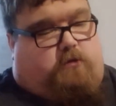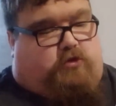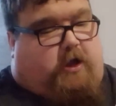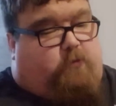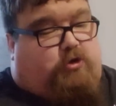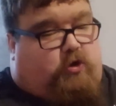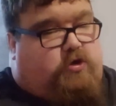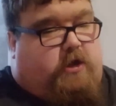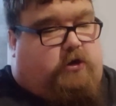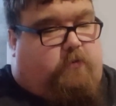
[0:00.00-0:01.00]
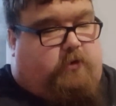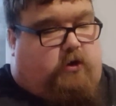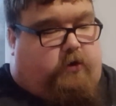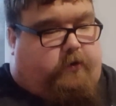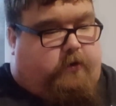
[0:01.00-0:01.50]
Or Dan was shown at a
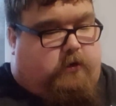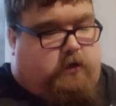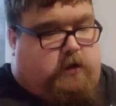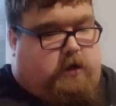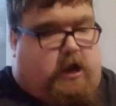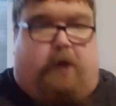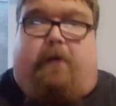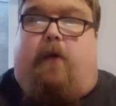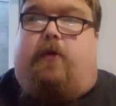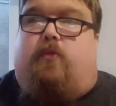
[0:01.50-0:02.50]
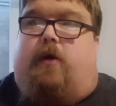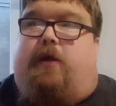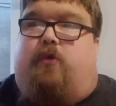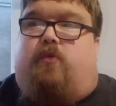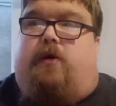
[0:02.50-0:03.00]
Comic-Con. And apparently it was
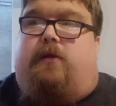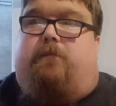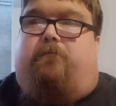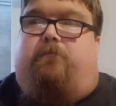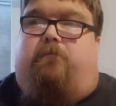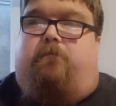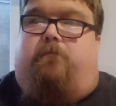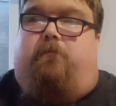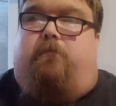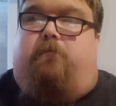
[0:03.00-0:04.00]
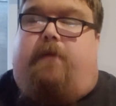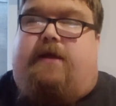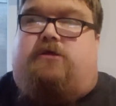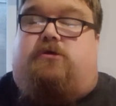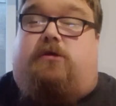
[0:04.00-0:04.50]
one of the
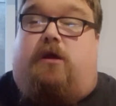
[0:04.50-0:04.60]
best.